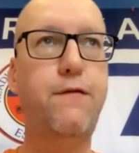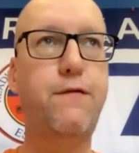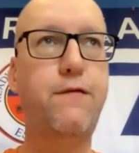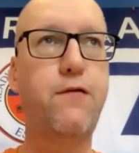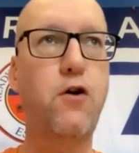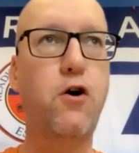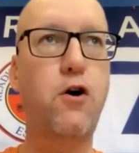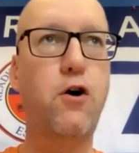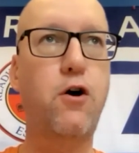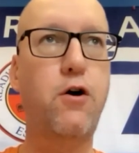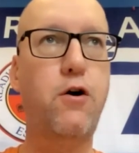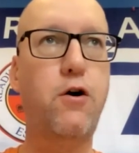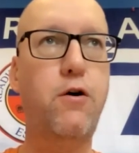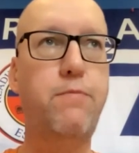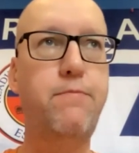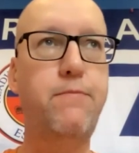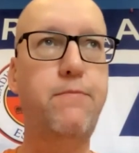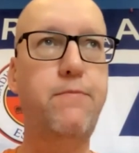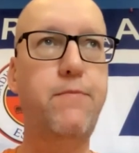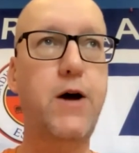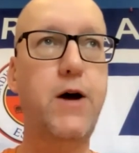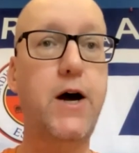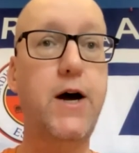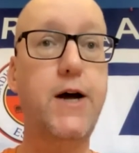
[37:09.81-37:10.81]

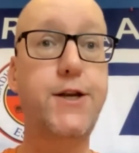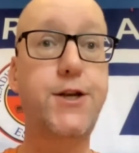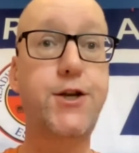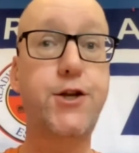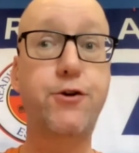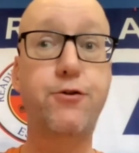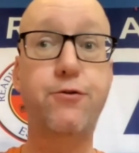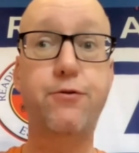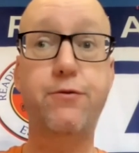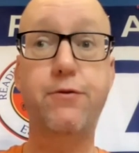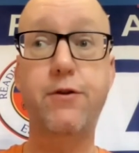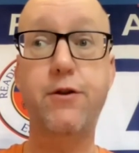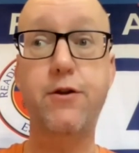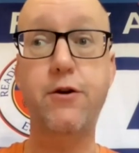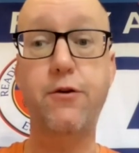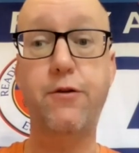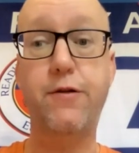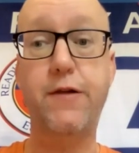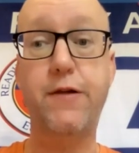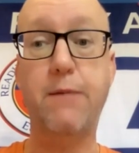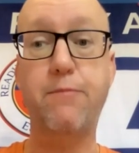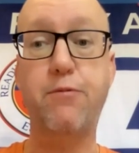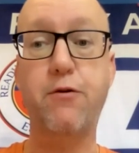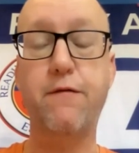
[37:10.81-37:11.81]
from two
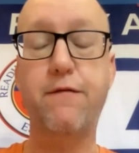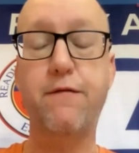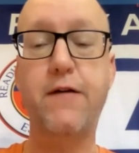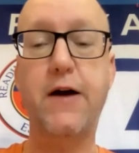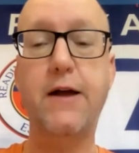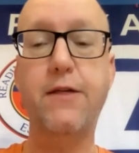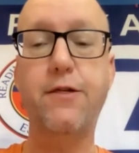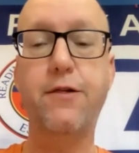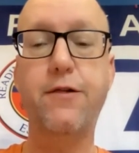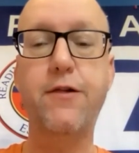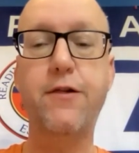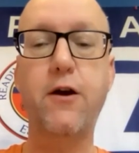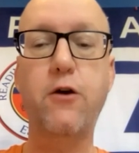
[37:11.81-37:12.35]
separate fans.